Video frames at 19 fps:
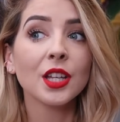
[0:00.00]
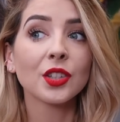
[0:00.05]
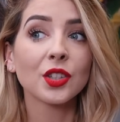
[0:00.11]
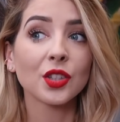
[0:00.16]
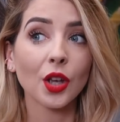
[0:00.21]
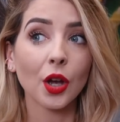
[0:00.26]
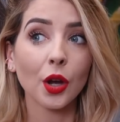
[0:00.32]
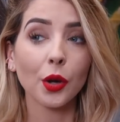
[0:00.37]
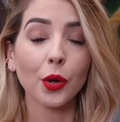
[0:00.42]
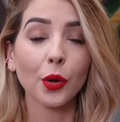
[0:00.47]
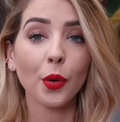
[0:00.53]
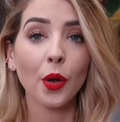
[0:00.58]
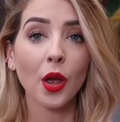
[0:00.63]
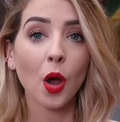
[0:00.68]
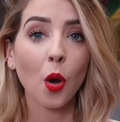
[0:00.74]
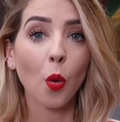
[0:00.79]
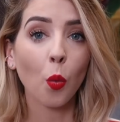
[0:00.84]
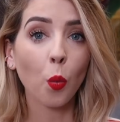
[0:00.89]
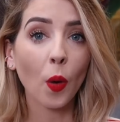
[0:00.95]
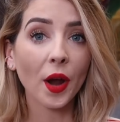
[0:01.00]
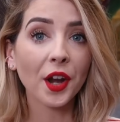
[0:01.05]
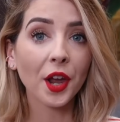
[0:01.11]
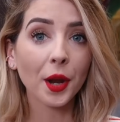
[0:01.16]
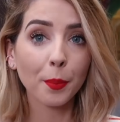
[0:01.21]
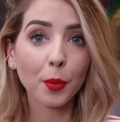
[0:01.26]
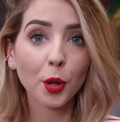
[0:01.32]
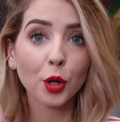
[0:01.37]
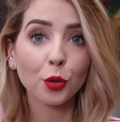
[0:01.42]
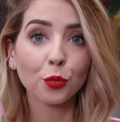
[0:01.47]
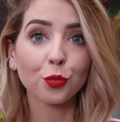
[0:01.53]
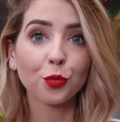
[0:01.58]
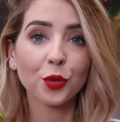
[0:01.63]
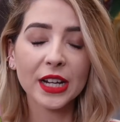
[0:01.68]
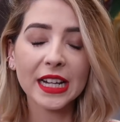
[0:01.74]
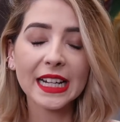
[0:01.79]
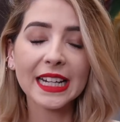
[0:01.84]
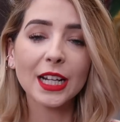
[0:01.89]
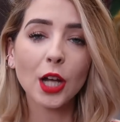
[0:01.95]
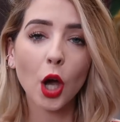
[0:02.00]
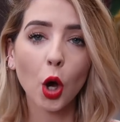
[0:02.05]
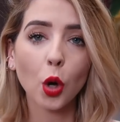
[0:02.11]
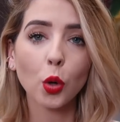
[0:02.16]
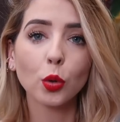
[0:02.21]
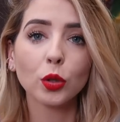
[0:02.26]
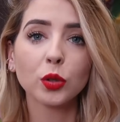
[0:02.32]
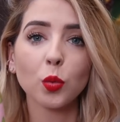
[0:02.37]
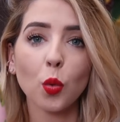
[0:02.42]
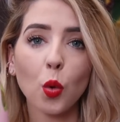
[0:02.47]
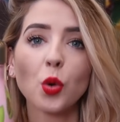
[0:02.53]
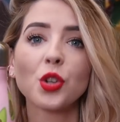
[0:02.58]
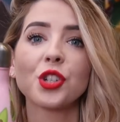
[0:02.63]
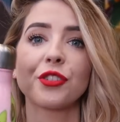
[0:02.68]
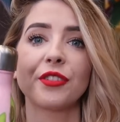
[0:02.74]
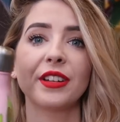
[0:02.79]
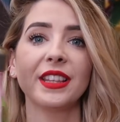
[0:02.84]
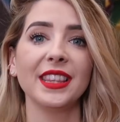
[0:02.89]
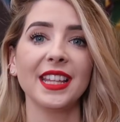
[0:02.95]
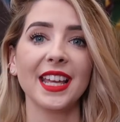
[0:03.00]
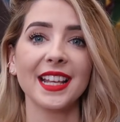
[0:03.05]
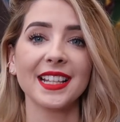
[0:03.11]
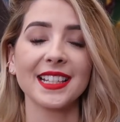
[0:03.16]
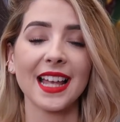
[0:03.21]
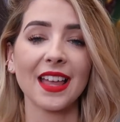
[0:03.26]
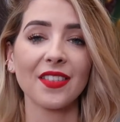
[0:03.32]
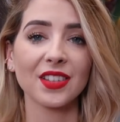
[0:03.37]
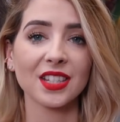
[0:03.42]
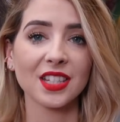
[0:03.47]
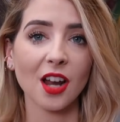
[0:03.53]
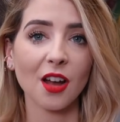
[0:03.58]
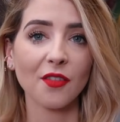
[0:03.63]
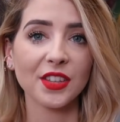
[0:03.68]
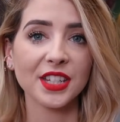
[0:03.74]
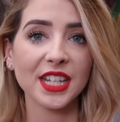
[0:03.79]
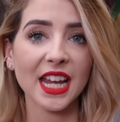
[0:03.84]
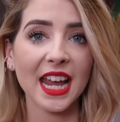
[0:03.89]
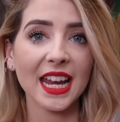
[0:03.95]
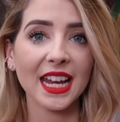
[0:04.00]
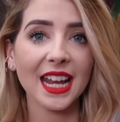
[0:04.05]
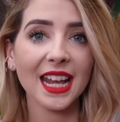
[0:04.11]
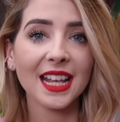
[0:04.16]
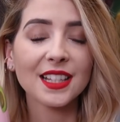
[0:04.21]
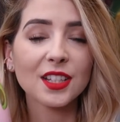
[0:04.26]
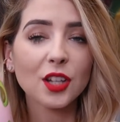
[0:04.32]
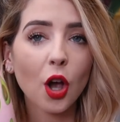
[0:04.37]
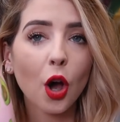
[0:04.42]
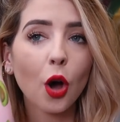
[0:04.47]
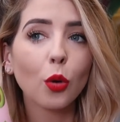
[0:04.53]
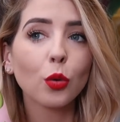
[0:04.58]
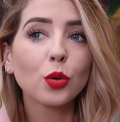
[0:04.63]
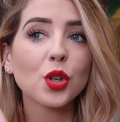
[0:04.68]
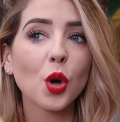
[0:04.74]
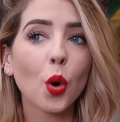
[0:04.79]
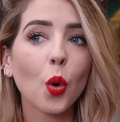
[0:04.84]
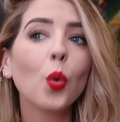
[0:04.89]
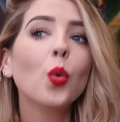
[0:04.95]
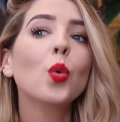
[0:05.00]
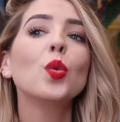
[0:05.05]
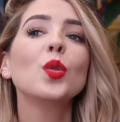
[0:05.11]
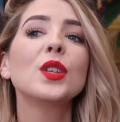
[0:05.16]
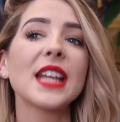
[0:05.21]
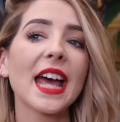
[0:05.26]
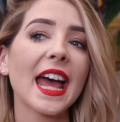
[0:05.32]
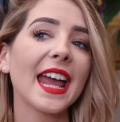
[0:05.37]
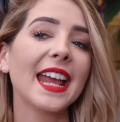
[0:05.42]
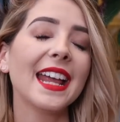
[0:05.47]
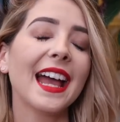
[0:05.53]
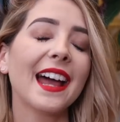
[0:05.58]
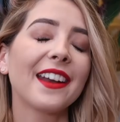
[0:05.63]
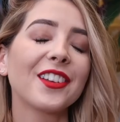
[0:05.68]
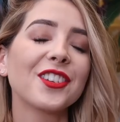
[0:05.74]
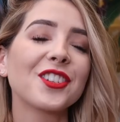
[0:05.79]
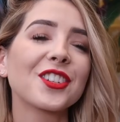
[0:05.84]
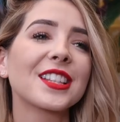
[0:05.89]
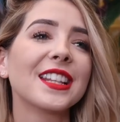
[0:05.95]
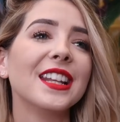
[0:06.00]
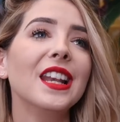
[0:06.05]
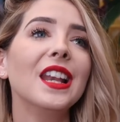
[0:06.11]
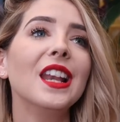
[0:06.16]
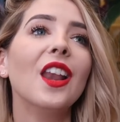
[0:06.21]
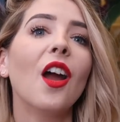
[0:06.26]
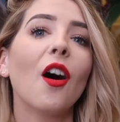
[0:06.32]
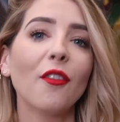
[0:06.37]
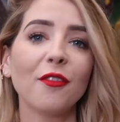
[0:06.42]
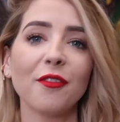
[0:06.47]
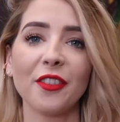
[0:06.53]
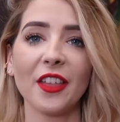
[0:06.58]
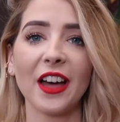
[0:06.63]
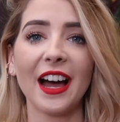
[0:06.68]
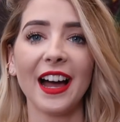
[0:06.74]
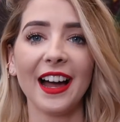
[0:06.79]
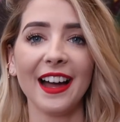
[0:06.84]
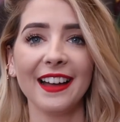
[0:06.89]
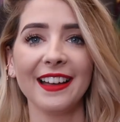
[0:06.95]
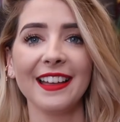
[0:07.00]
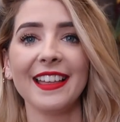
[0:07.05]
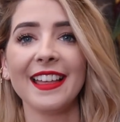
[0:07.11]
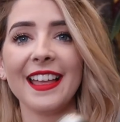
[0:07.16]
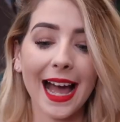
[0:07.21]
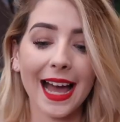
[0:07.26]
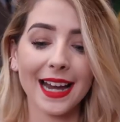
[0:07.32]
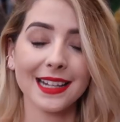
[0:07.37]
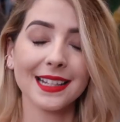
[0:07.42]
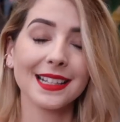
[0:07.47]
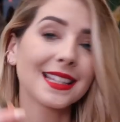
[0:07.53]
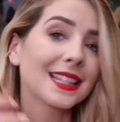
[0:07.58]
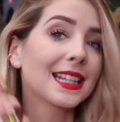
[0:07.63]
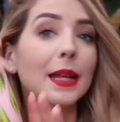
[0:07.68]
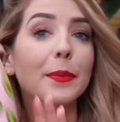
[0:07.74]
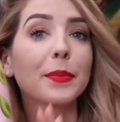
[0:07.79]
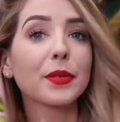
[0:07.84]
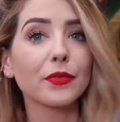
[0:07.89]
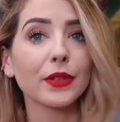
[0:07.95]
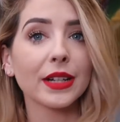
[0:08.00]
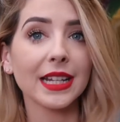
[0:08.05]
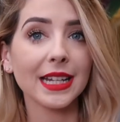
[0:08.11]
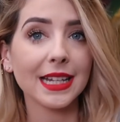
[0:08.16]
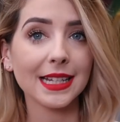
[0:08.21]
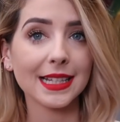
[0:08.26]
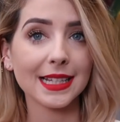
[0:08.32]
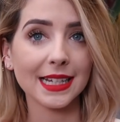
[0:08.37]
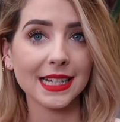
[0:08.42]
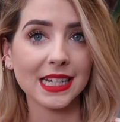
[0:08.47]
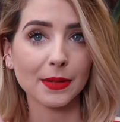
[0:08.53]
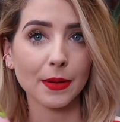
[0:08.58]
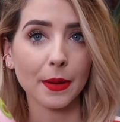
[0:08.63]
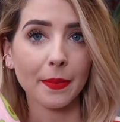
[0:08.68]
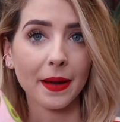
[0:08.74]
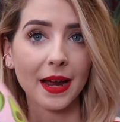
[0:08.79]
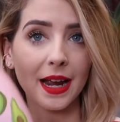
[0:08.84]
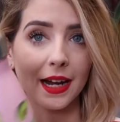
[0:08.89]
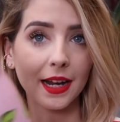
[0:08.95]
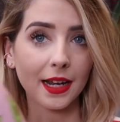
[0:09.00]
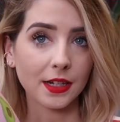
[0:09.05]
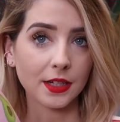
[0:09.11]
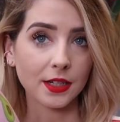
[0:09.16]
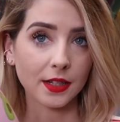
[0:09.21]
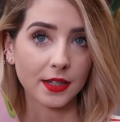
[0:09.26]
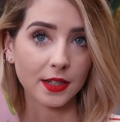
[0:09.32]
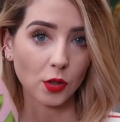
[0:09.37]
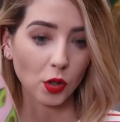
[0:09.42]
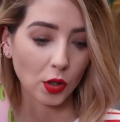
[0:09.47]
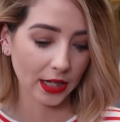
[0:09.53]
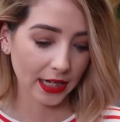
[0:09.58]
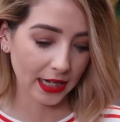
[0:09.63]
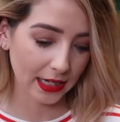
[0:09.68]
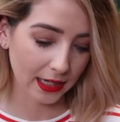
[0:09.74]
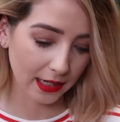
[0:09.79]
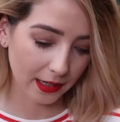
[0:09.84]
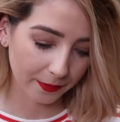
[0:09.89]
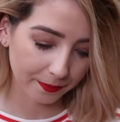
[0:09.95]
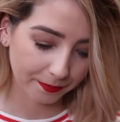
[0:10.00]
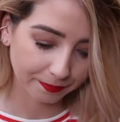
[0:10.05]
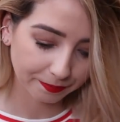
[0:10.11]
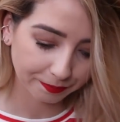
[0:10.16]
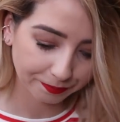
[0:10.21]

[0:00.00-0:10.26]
So when I put really cold water in this at the start of the day, it's cold all day and I just love that. And it slips really easily into my bag and does not leak.